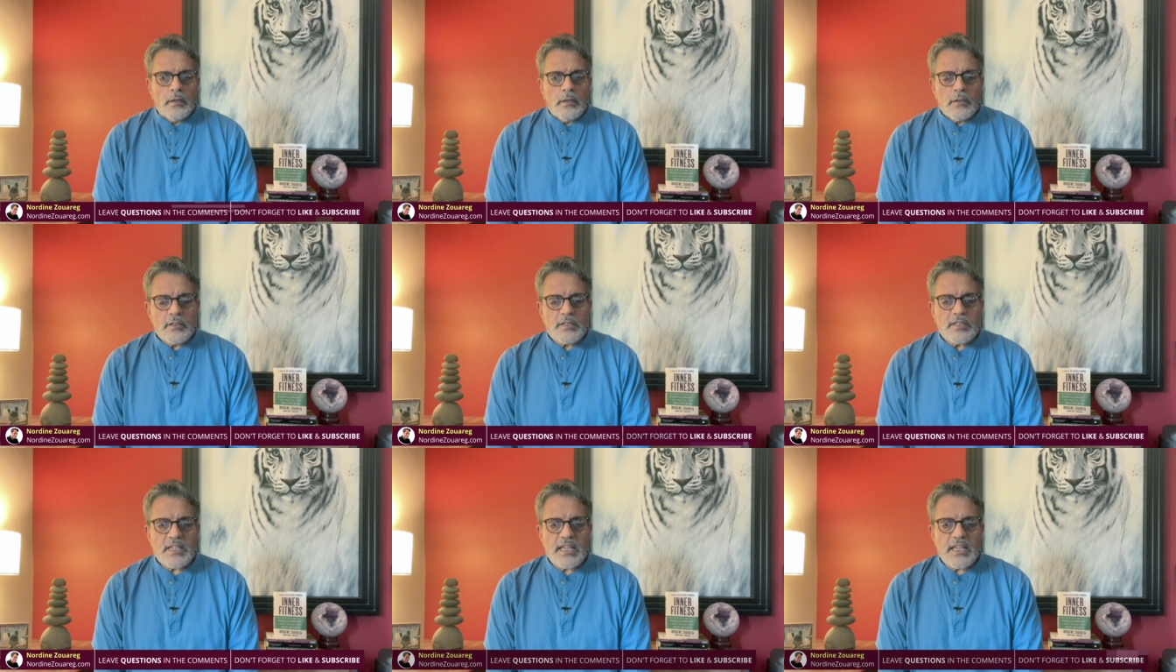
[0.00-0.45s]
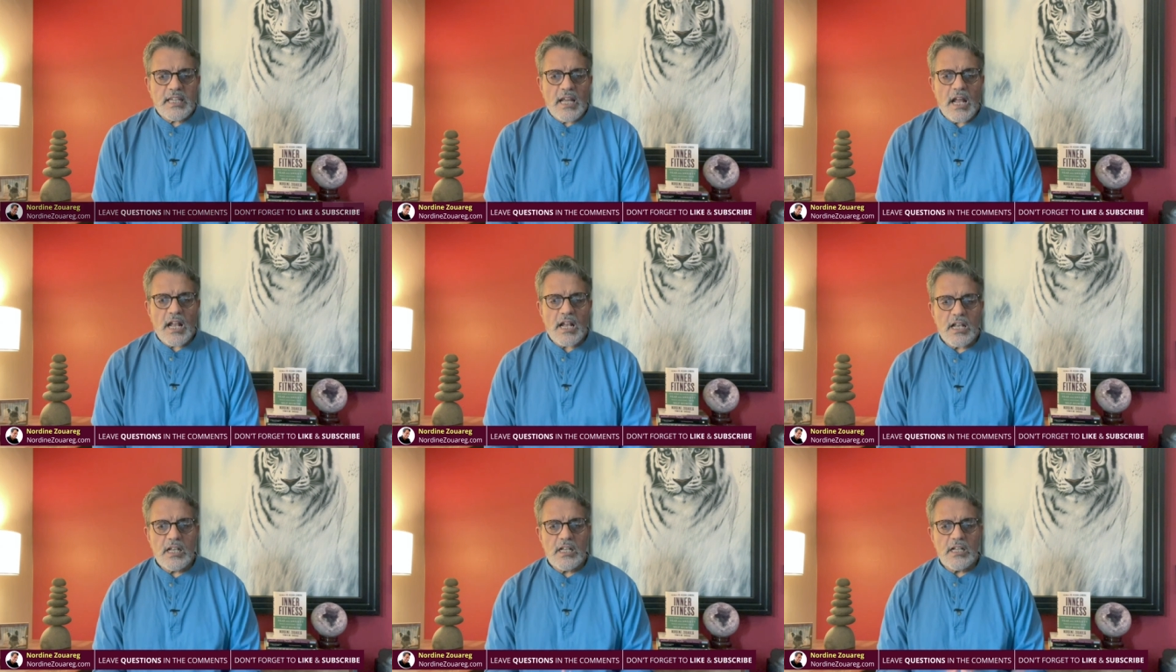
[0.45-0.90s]
You see,
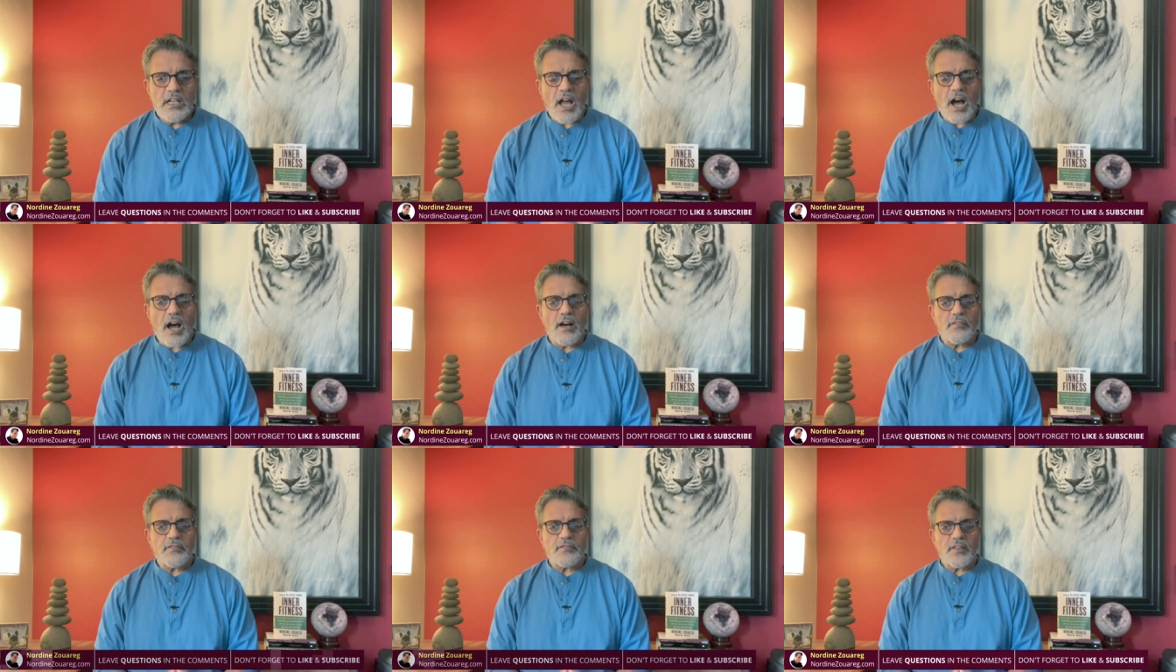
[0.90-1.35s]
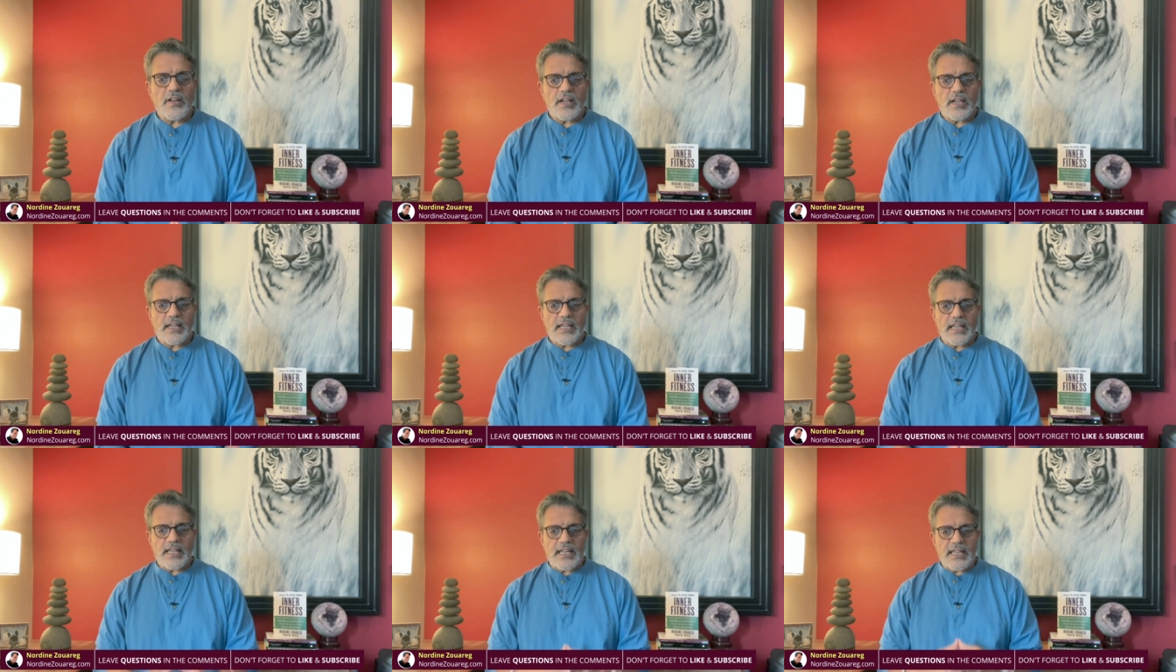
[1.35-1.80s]
love
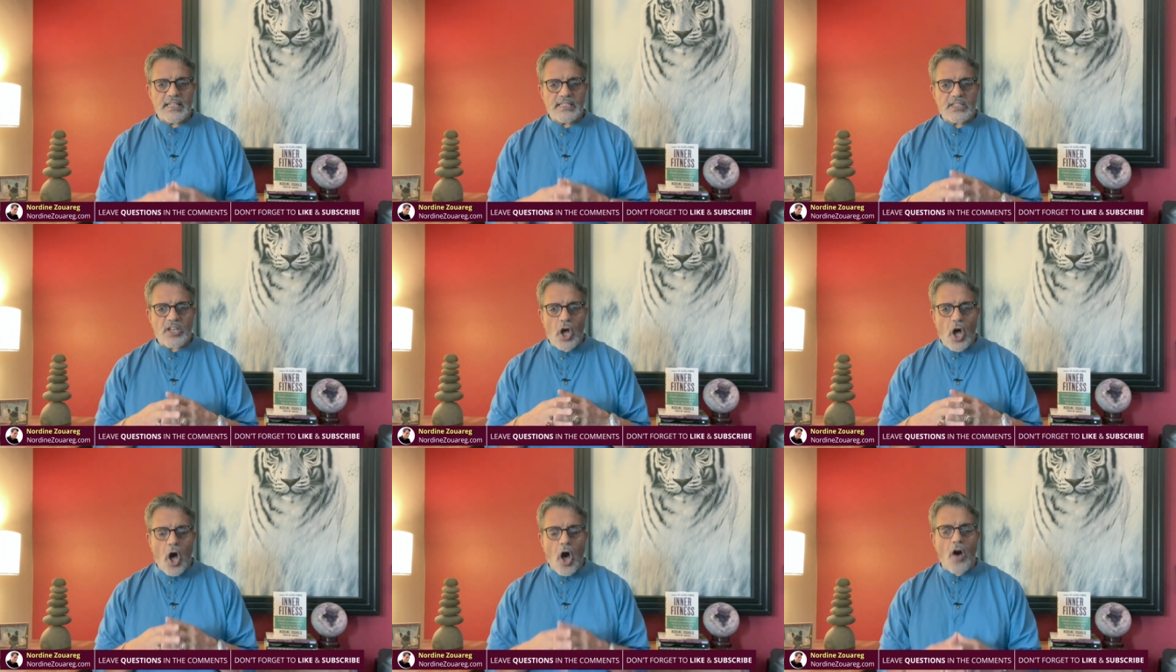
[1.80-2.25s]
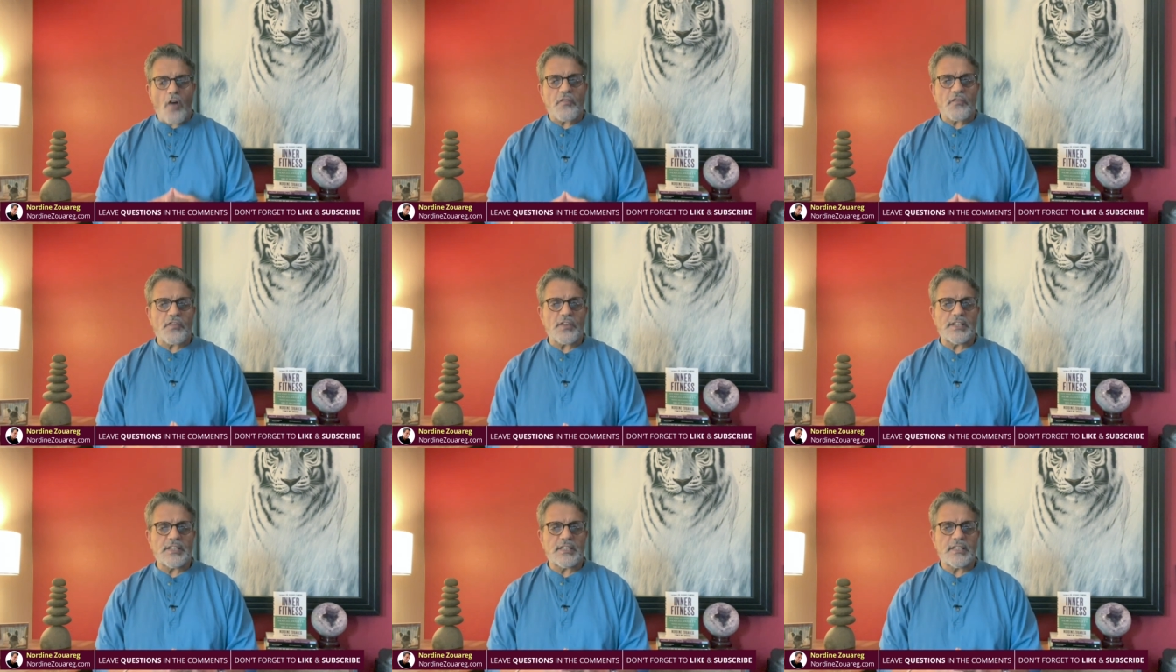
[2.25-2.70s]
is
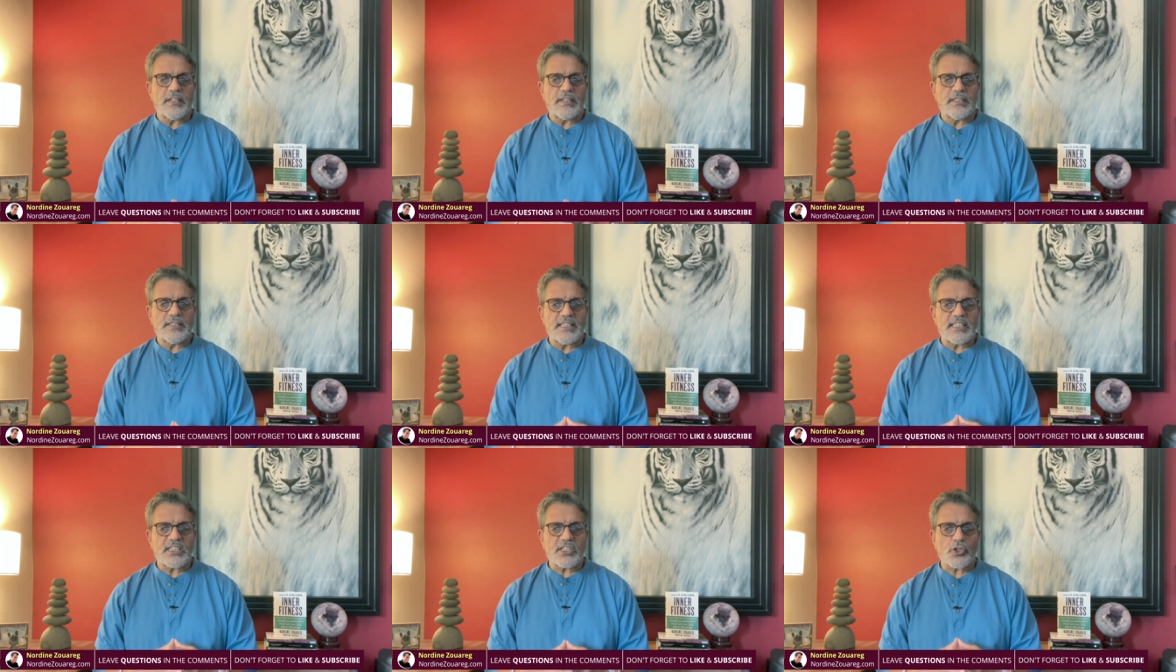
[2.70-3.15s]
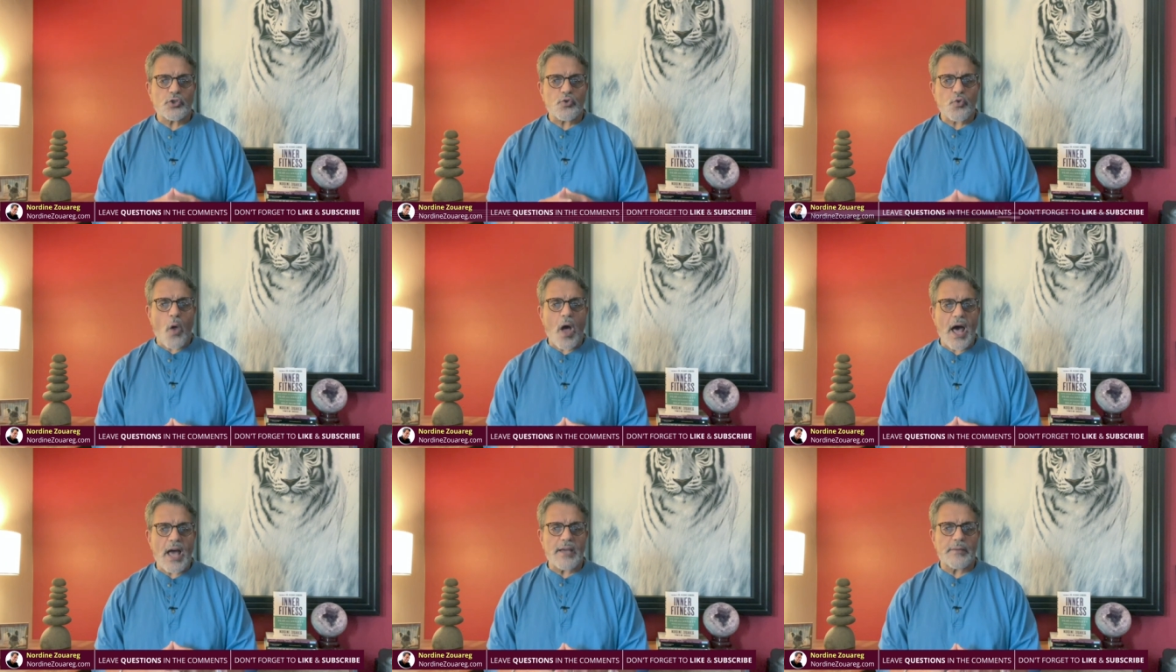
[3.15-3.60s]
often
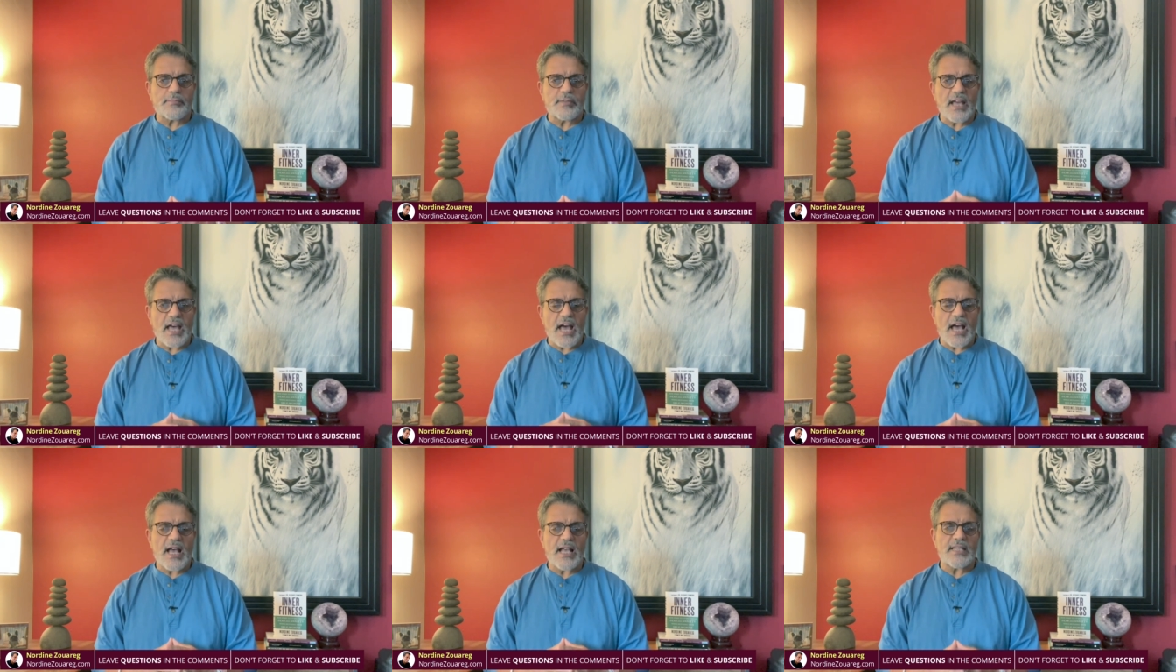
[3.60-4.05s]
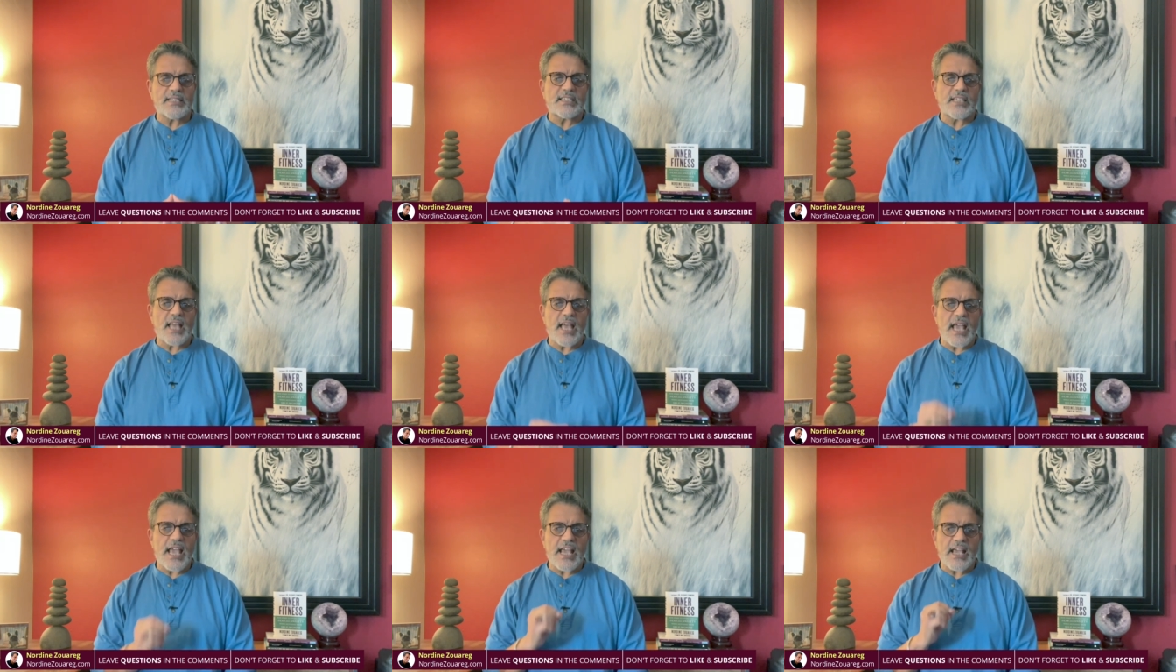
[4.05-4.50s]
described as
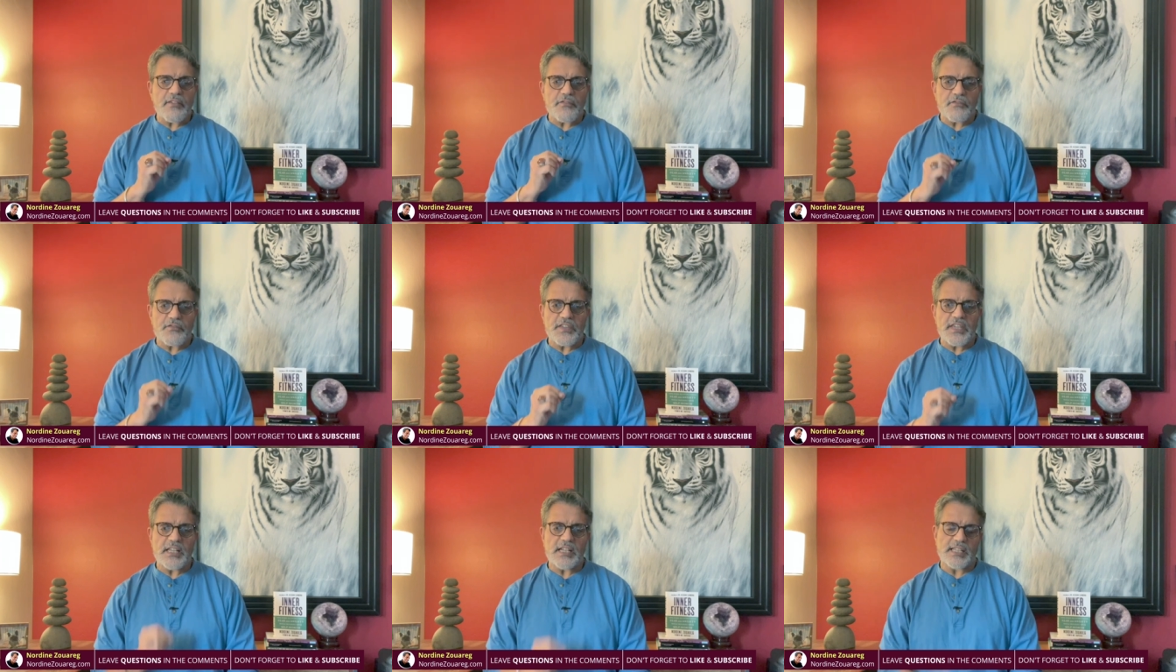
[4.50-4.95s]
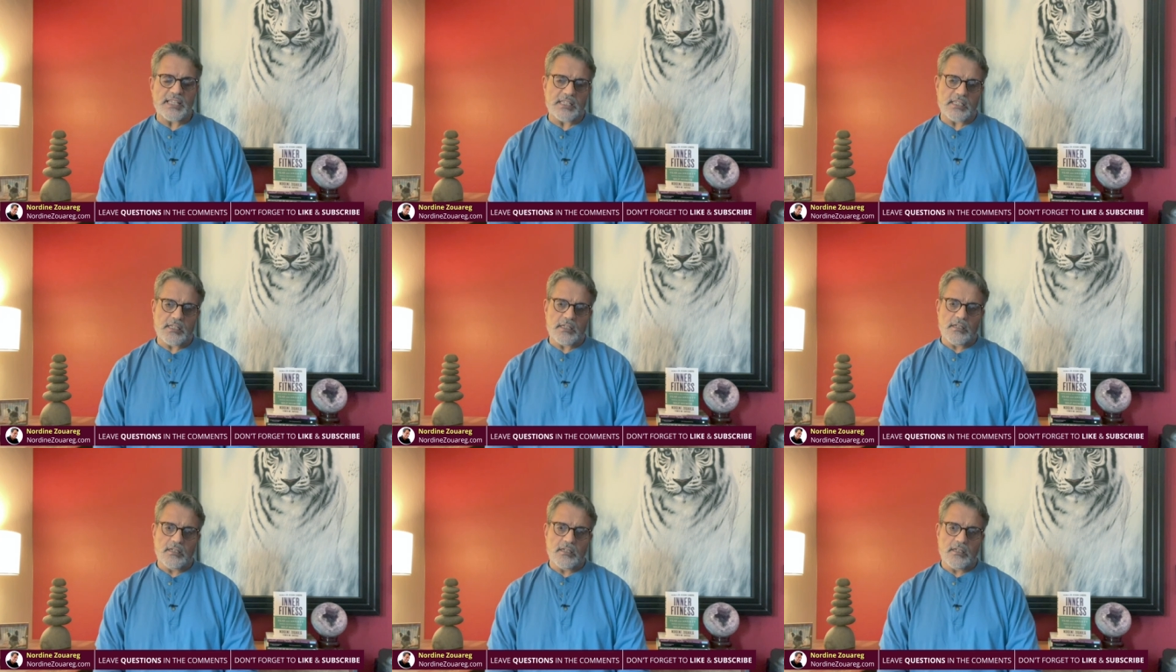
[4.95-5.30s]
a feeling,